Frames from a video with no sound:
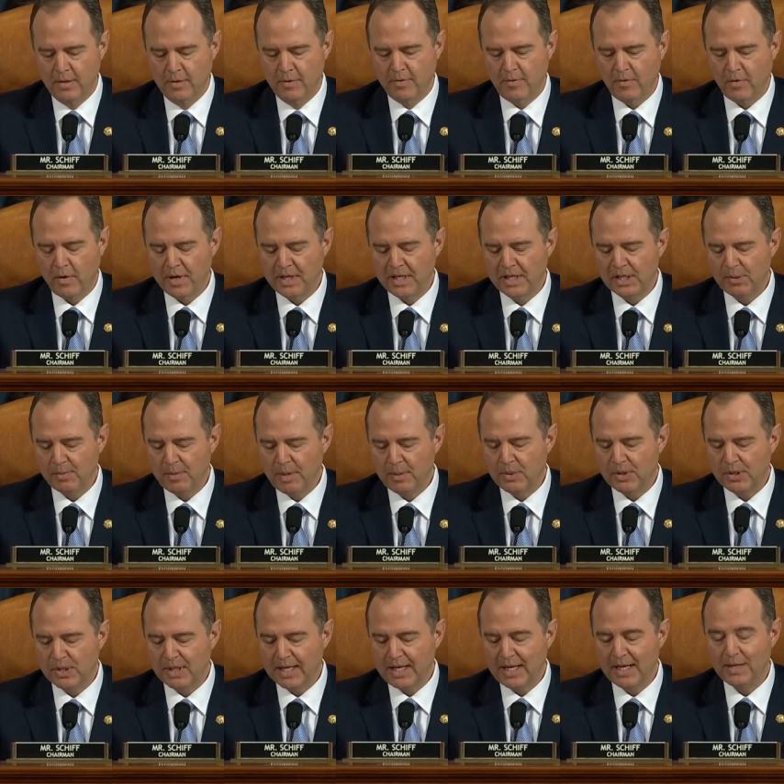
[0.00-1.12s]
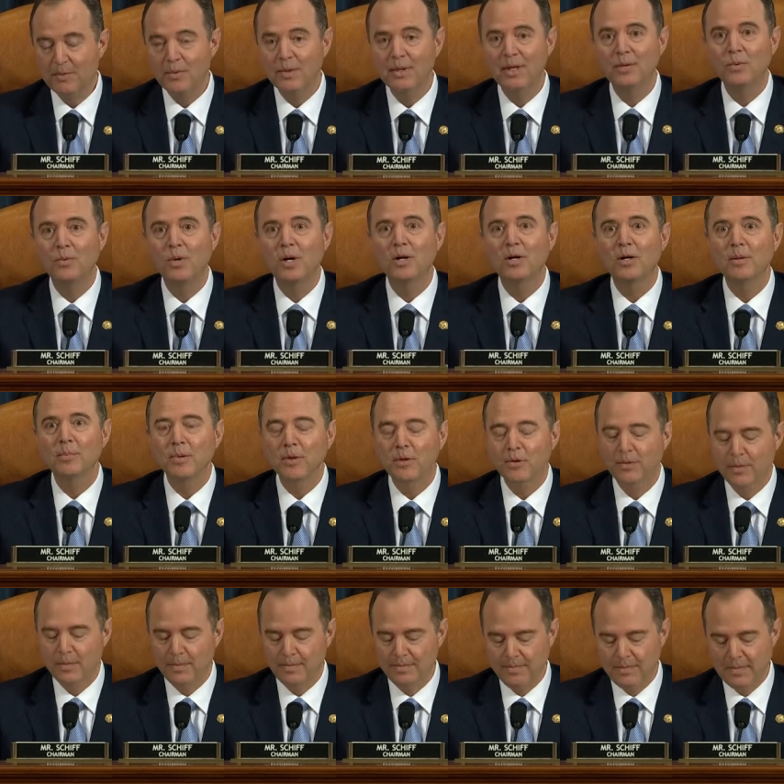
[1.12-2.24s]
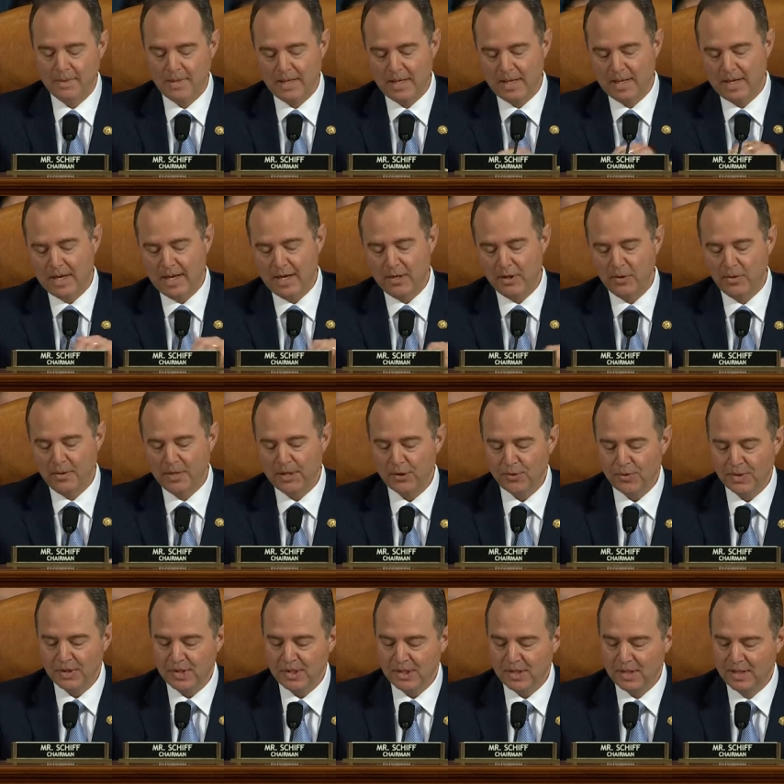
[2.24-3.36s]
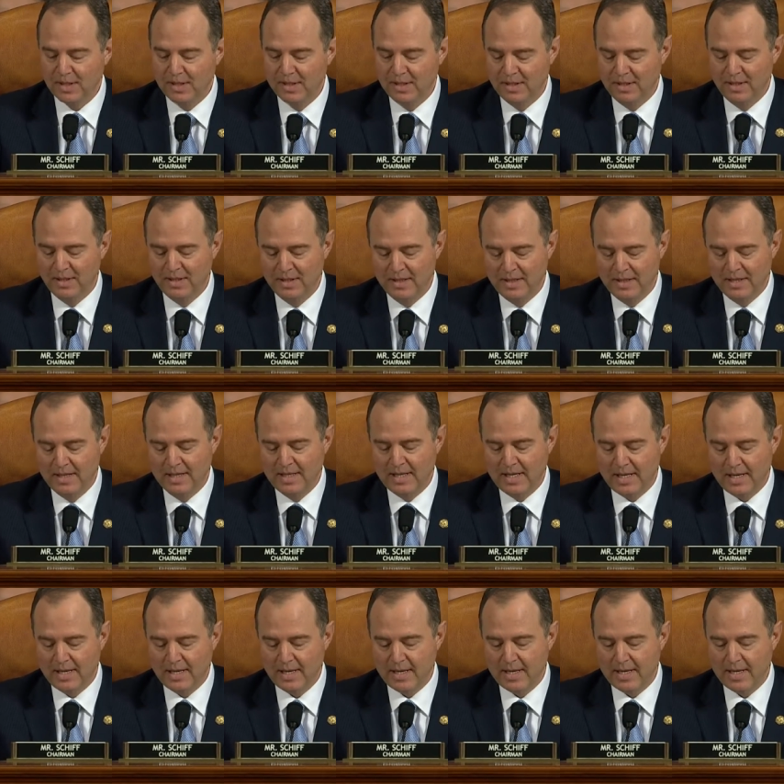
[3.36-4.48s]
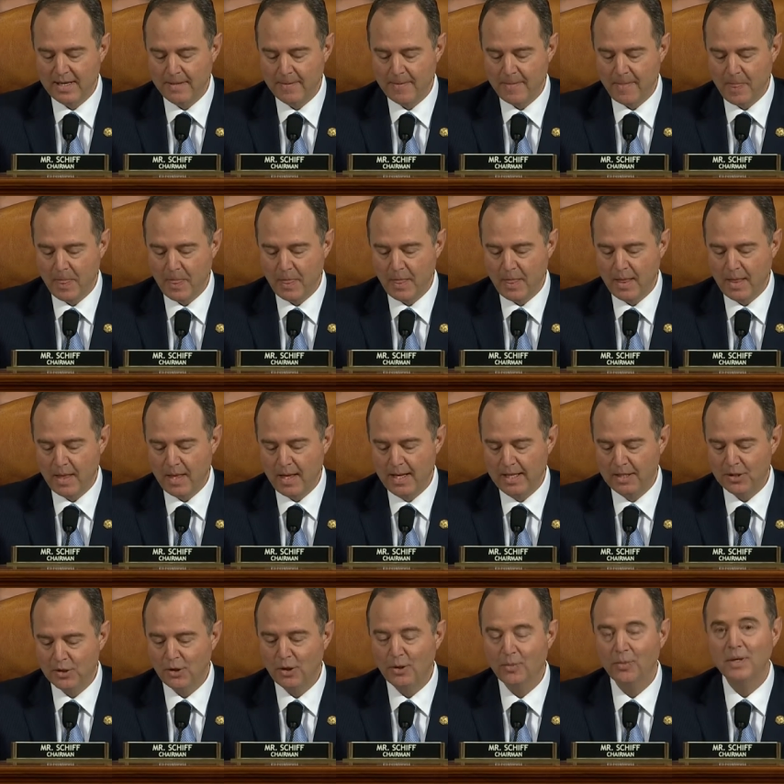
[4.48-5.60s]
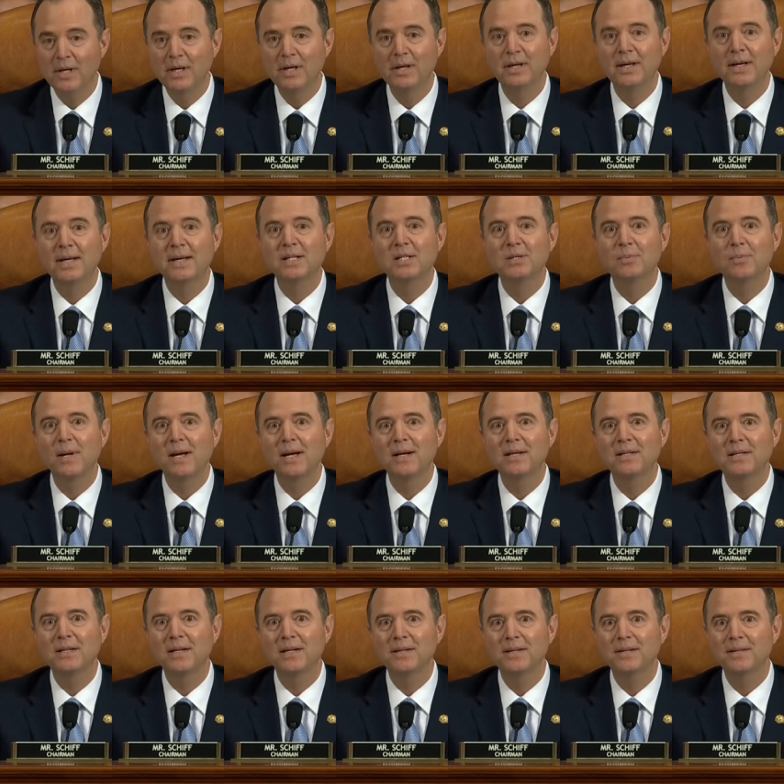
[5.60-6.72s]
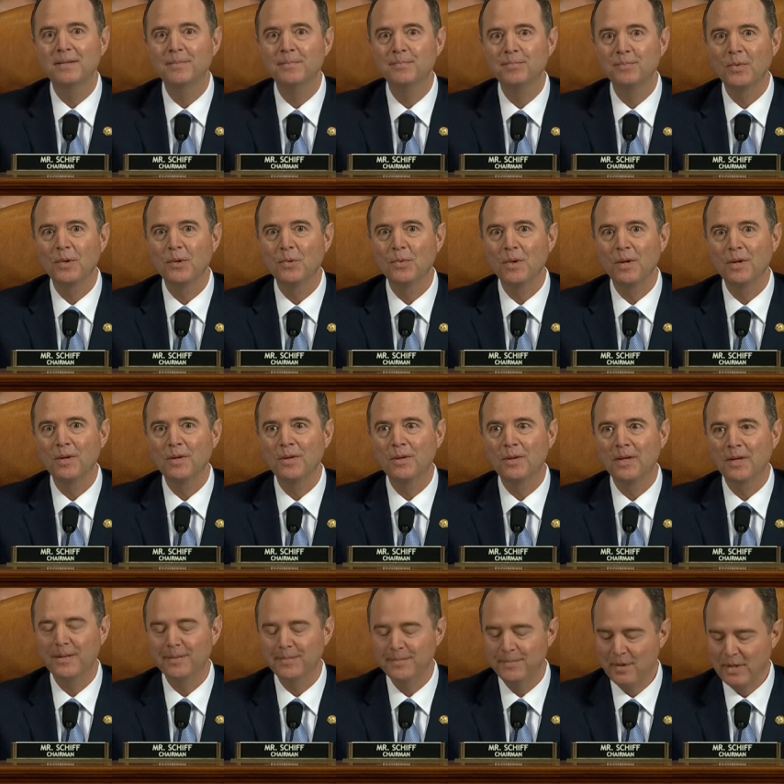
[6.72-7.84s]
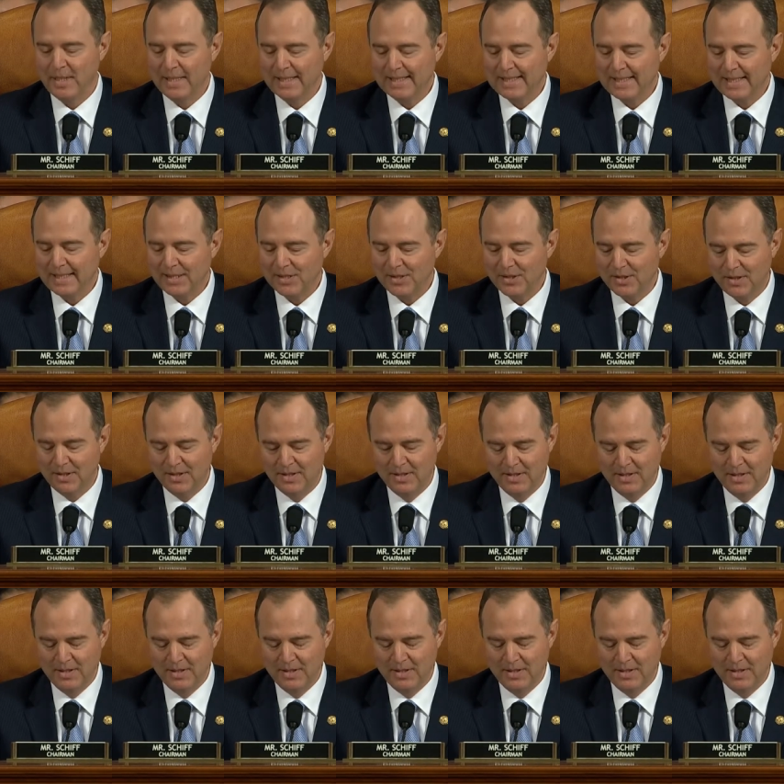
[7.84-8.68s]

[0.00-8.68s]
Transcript: For audience members, again, we welcome you and your interest. In turn, we expect and will insist